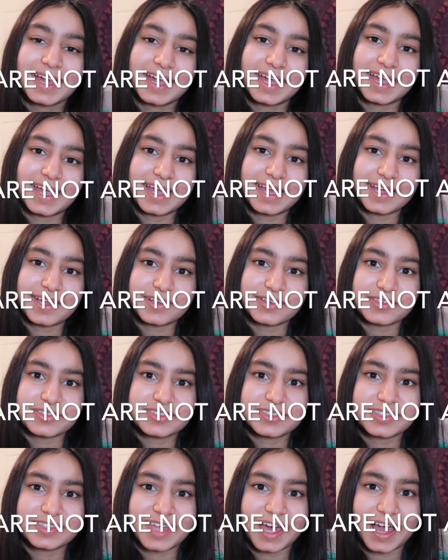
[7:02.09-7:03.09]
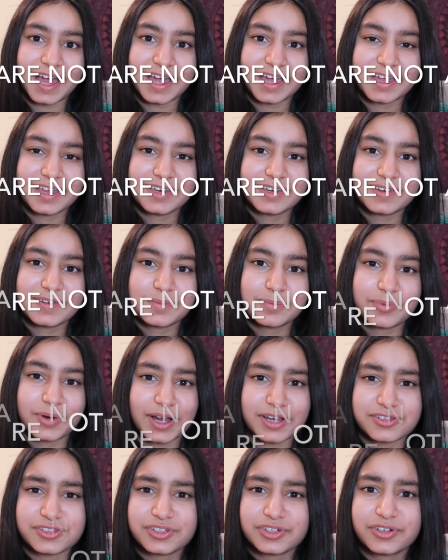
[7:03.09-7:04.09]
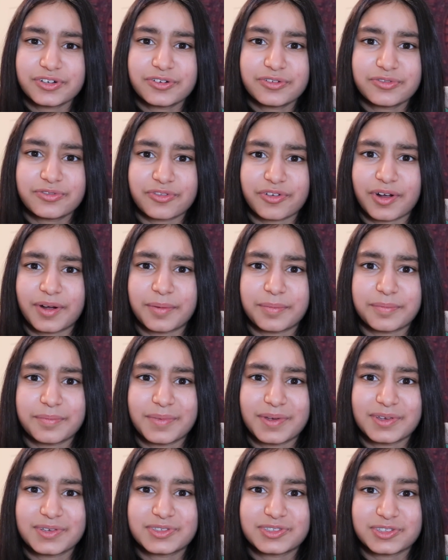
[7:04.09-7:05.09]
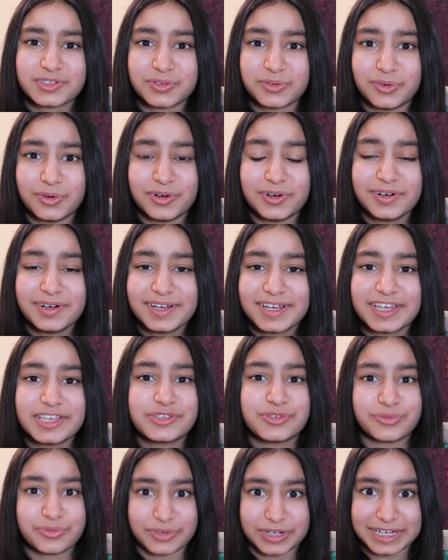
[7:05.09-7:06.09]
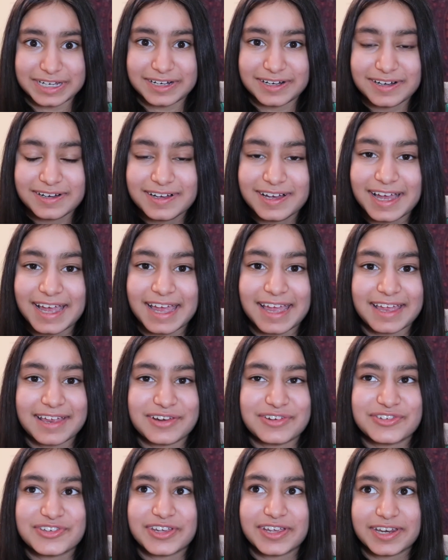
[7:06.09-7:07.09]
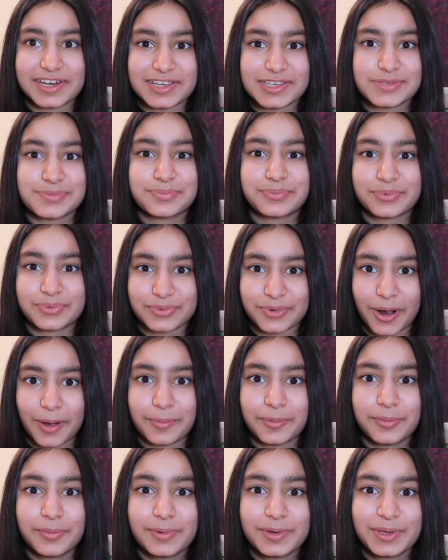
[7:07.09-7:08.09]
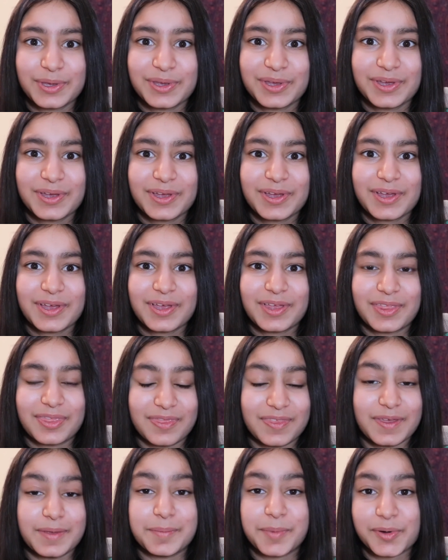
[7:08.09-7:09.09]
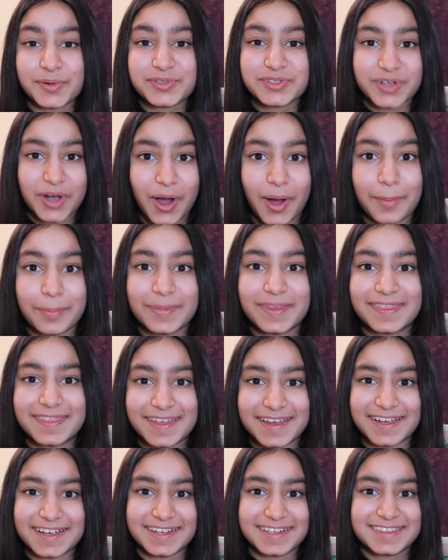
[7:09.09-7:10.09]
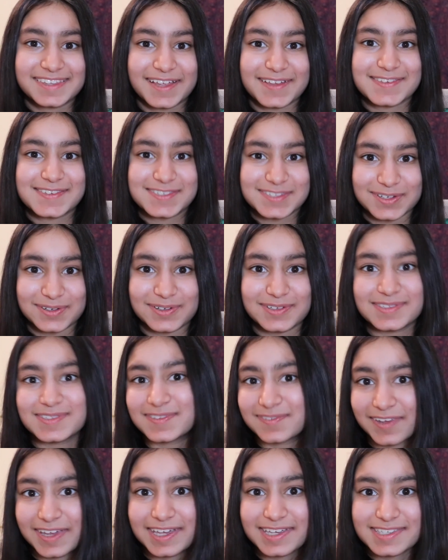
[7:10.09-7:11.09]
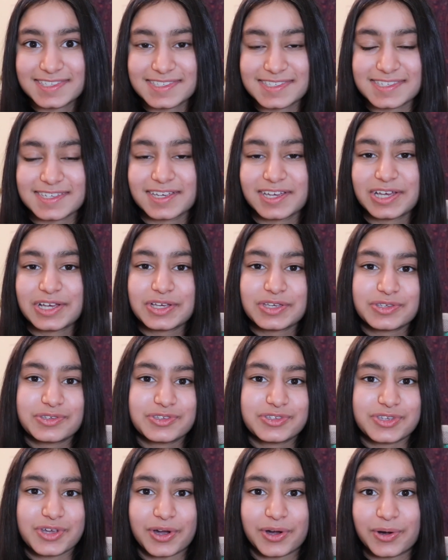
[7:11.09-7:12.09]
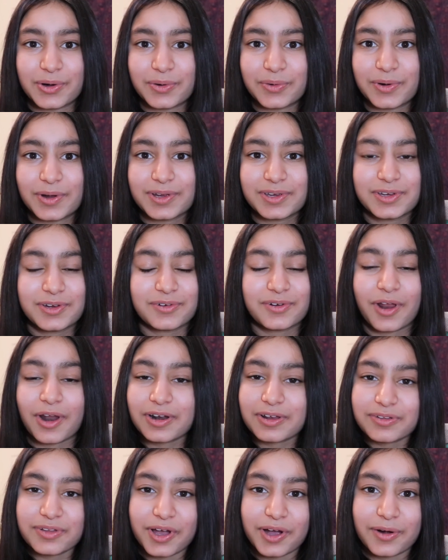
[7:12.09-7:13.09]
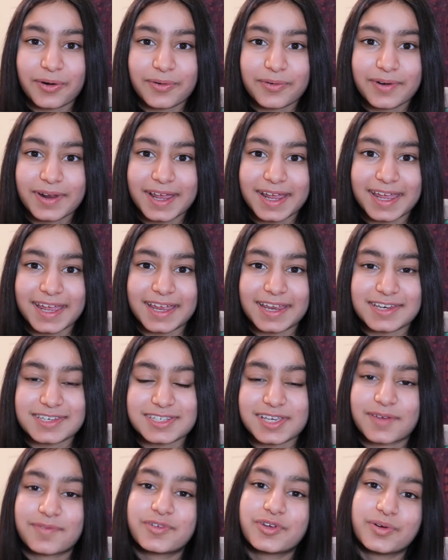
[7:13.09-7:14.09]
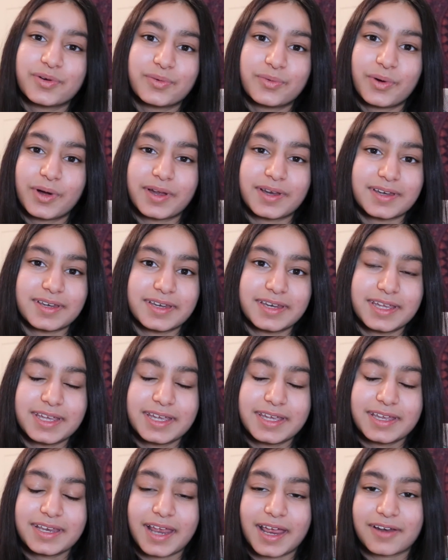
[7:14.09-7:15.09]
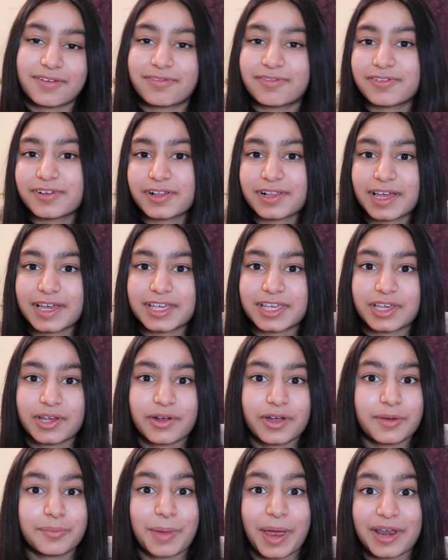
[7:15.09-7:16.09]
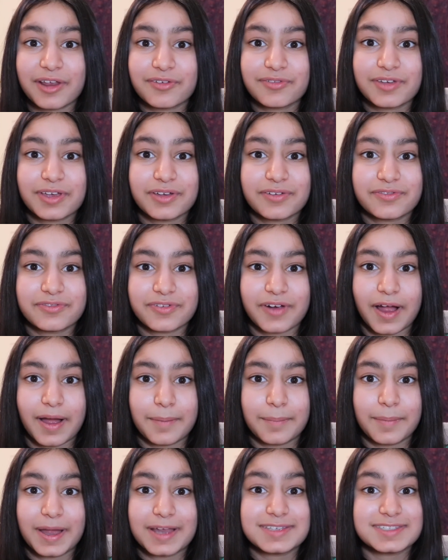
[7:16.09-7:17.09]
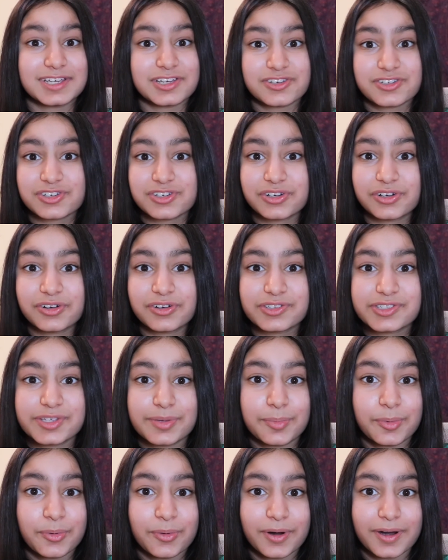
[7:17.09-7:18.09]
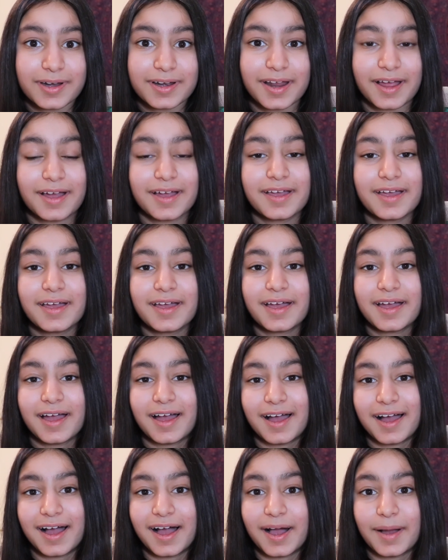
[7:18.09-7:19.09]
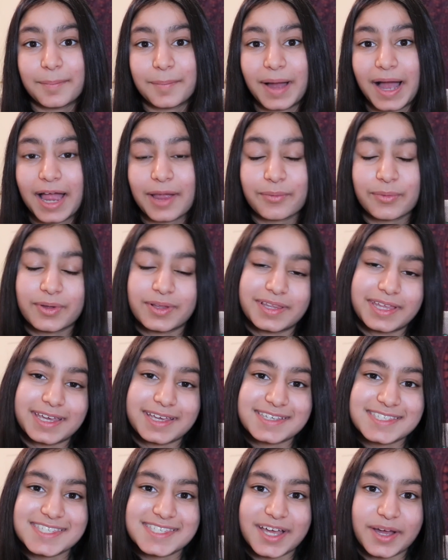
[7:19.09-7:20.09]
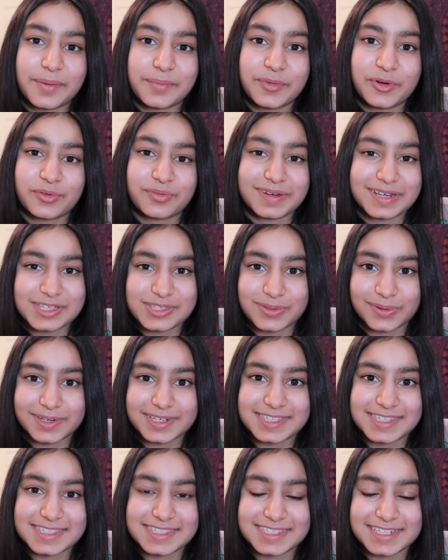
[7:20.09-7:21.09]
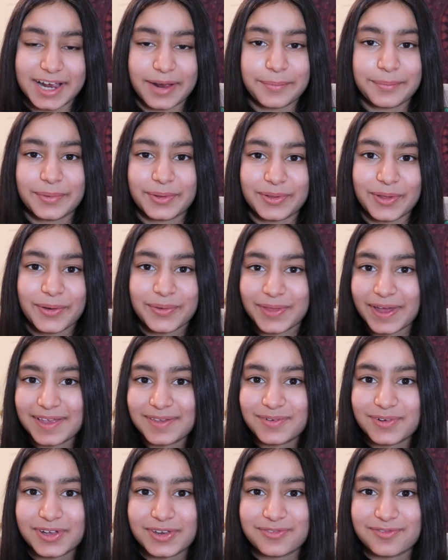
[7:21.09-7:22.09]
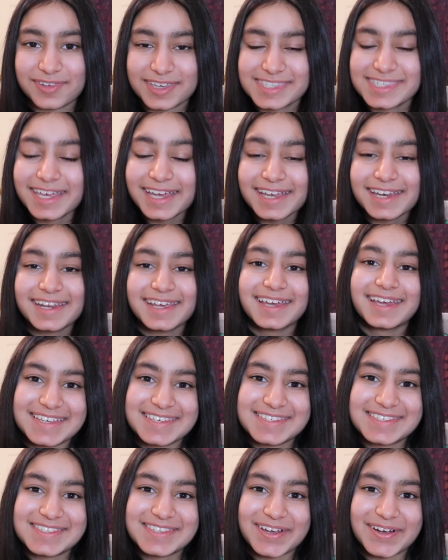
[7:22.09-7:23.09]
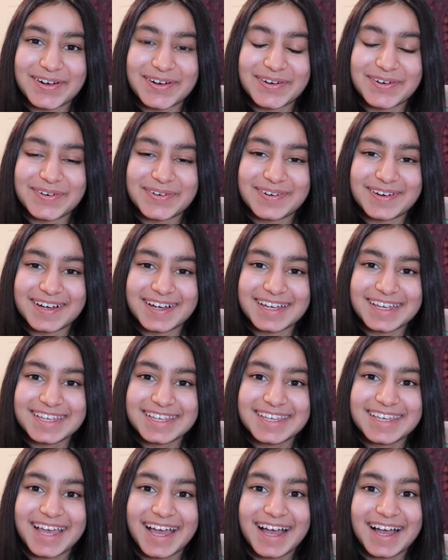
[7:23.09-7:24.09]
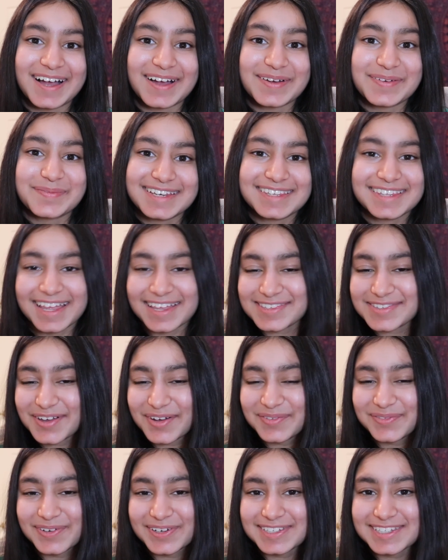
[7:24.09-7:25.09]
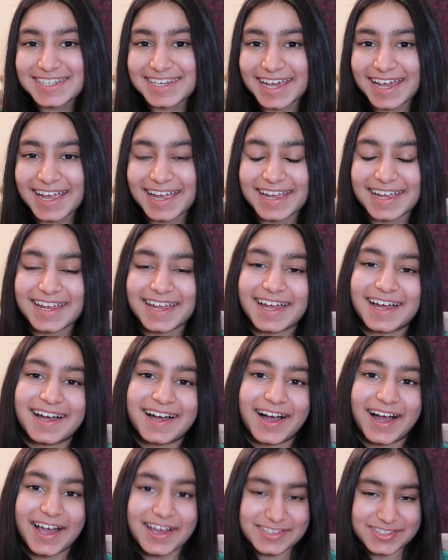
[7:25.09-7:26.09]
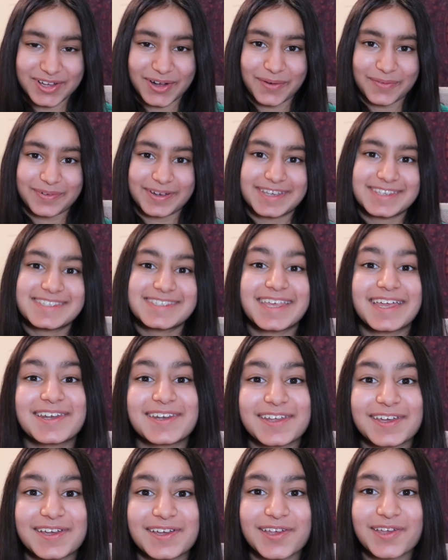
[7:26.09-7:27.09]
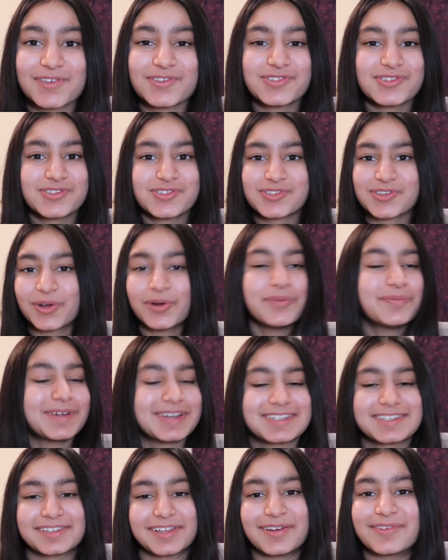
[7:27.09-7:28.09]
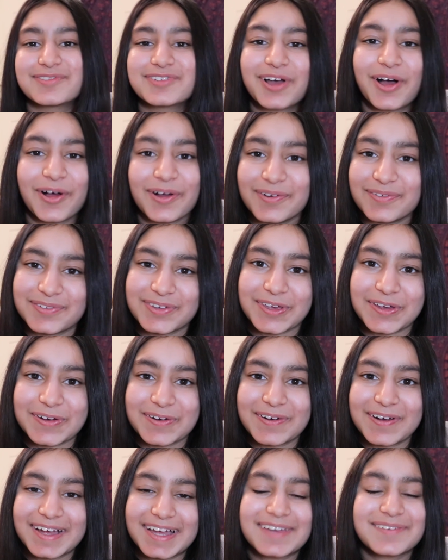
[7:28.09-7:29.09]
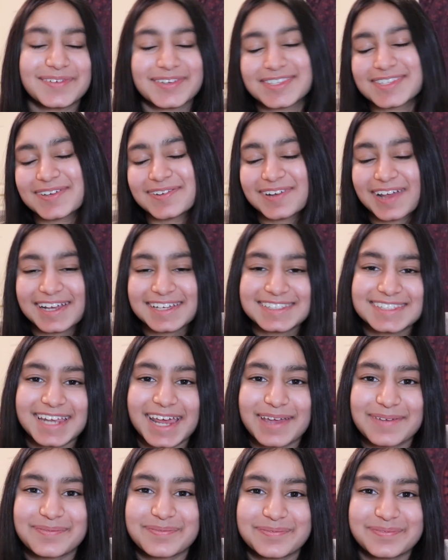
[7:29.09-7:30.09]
and that pressure from school is real, and it is probably the most common thing that students face. So you're not alone, and if you need and feel like you could benefit from additional support, I will link some resources down below that you can visit. So yeah, that's all for today. As always, sending so much love to all of you, and we'll see you next time.